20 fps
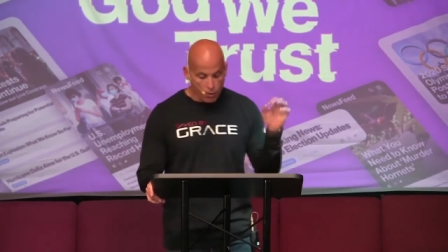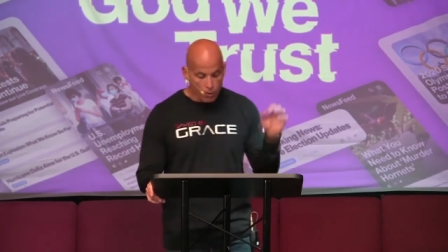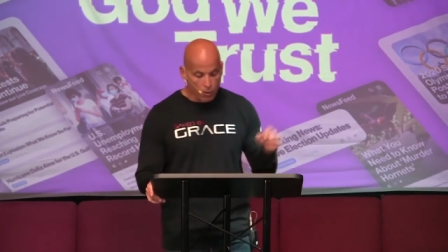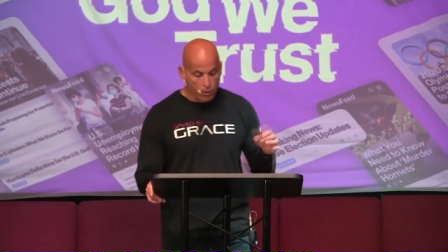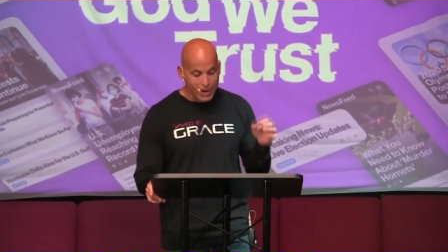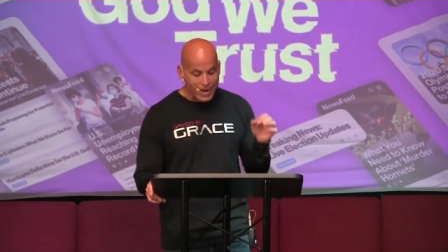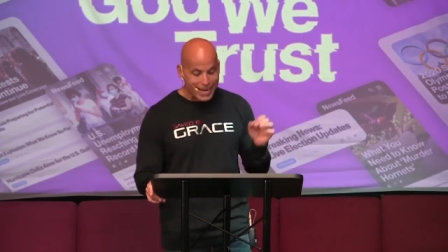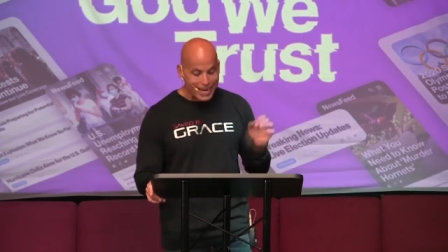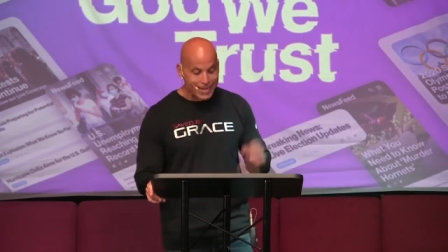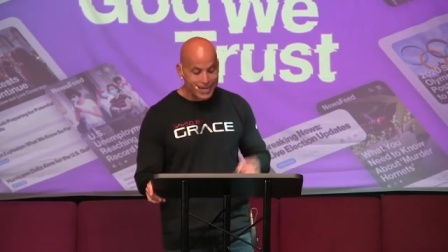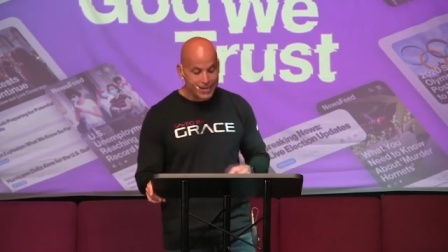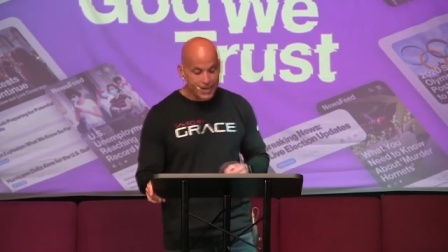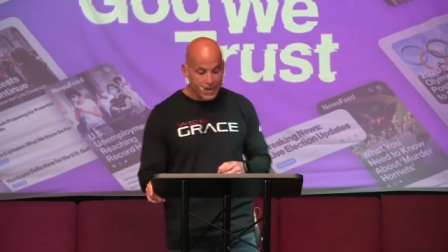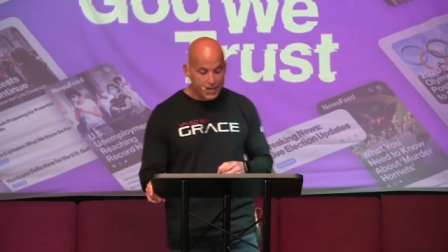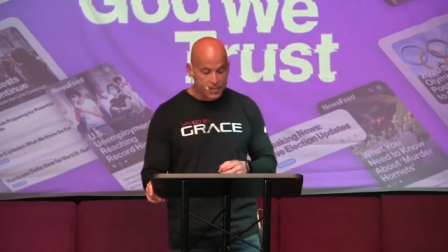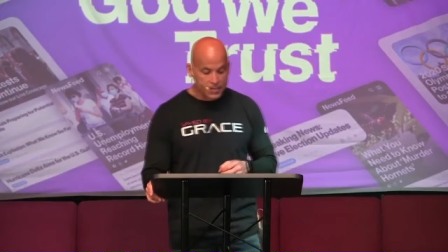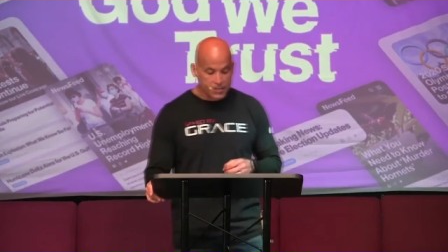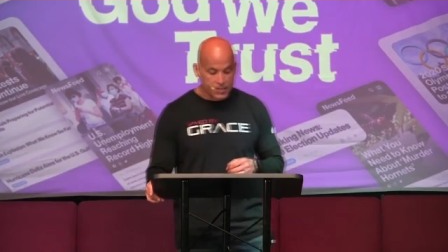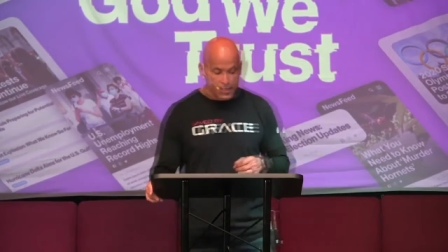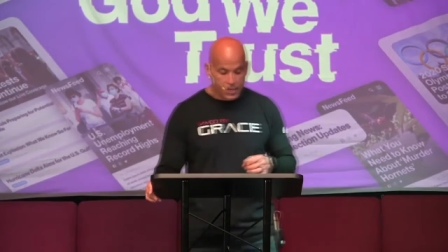or
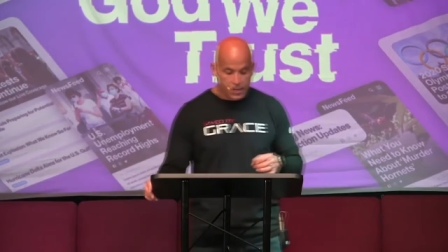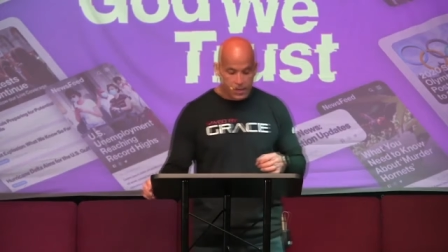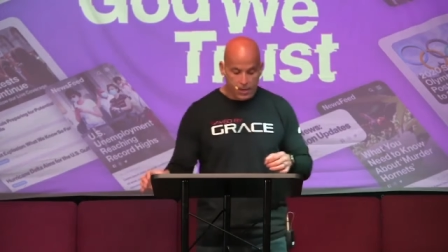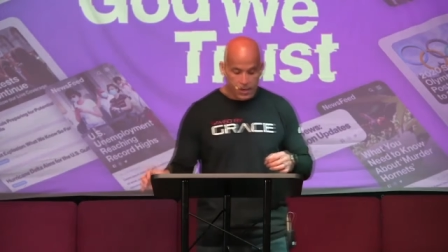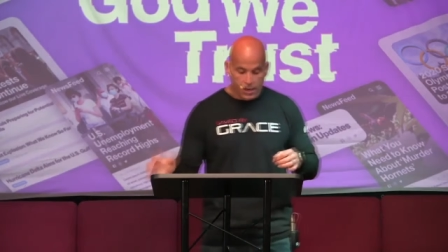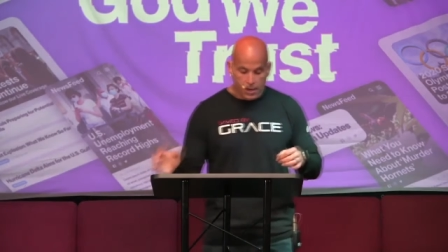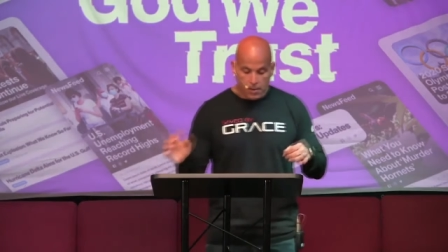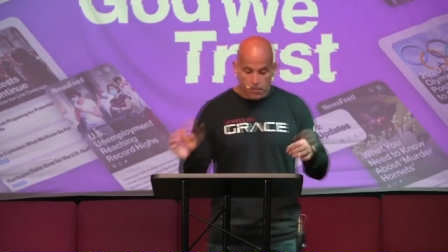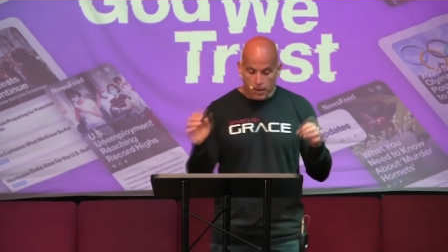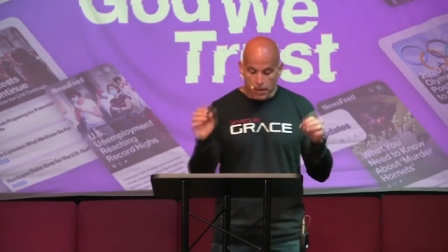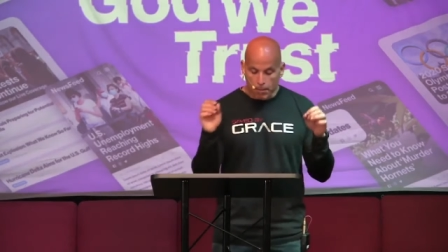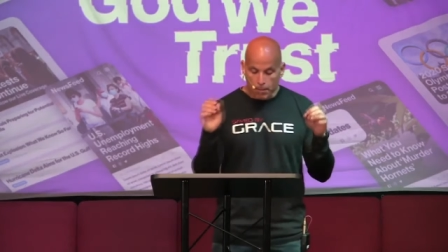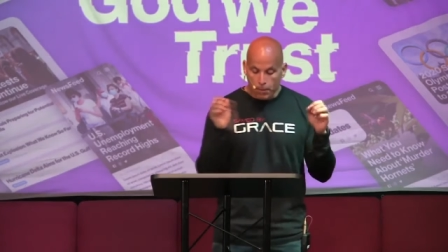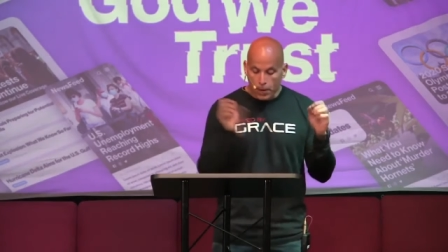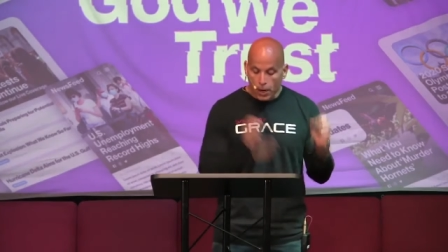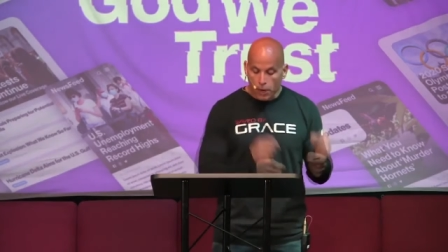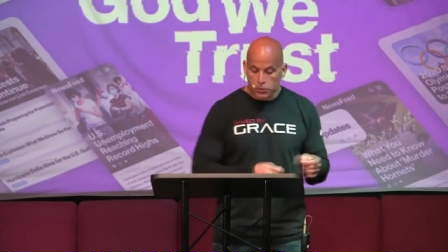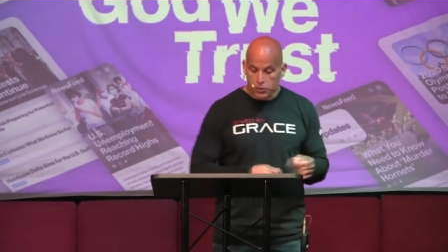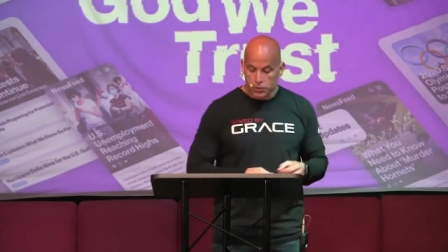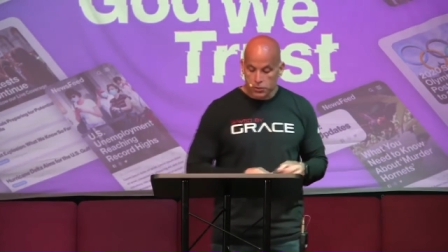agnostic, but
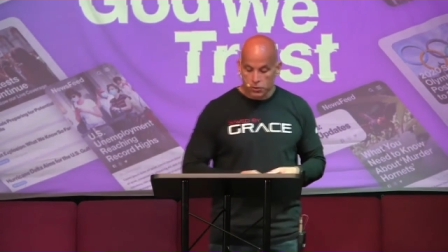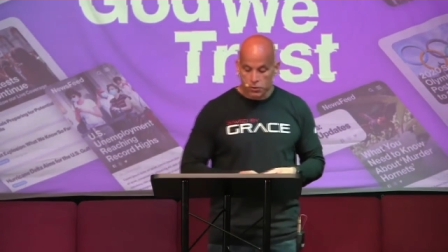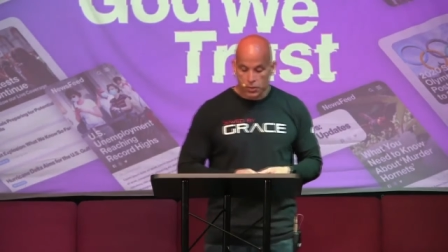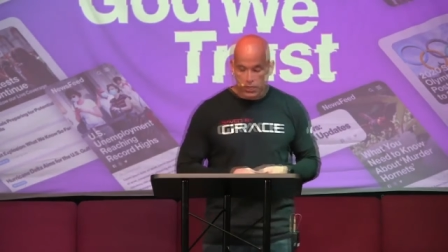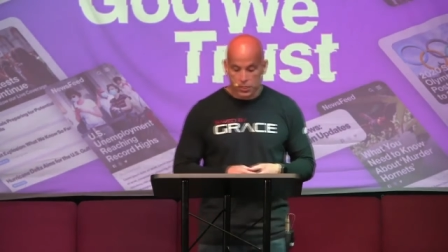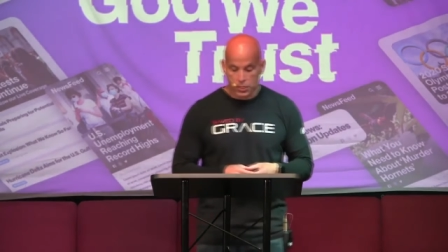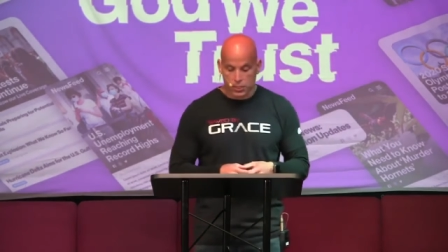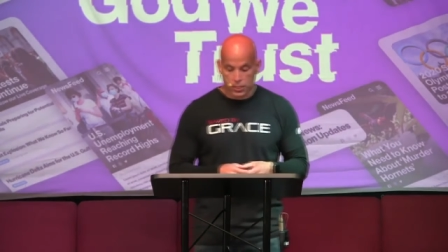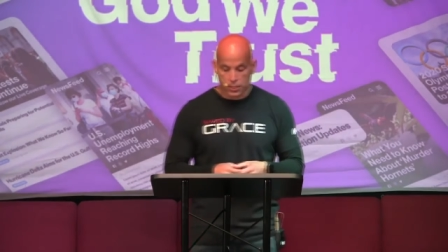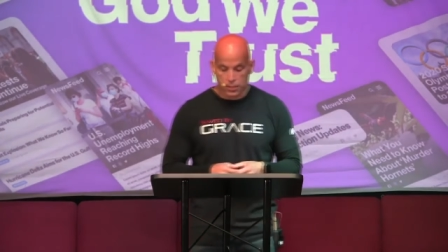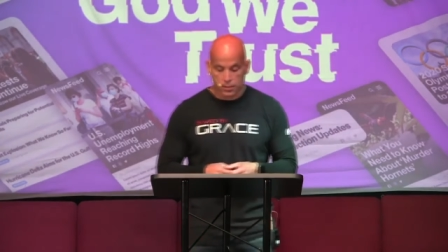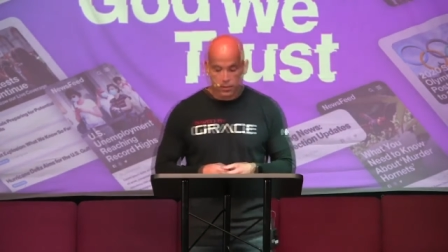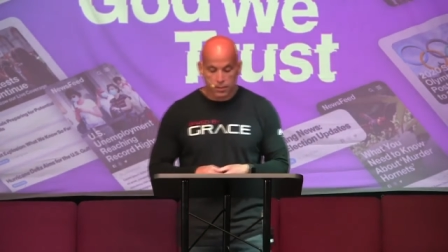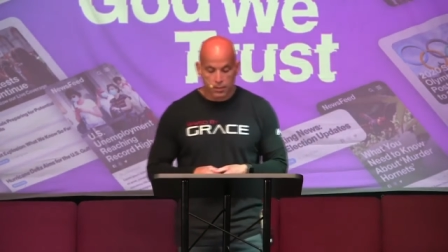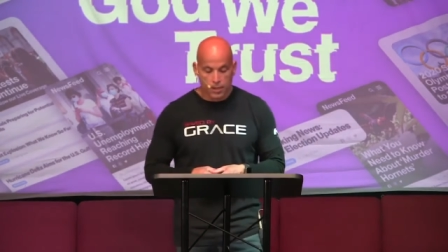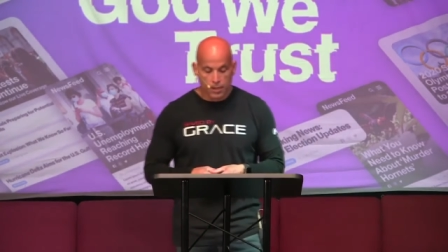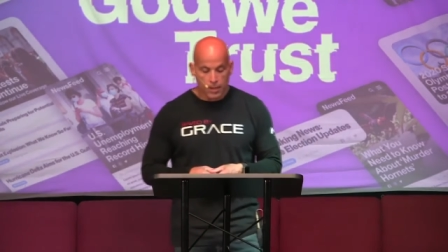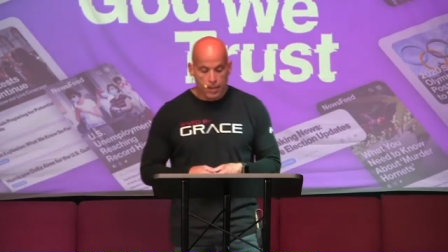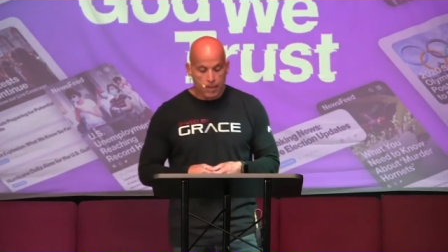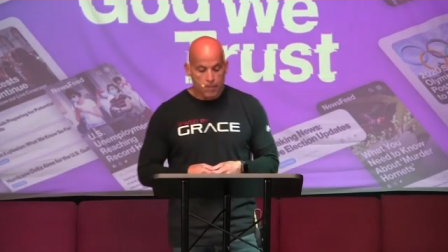post Christians,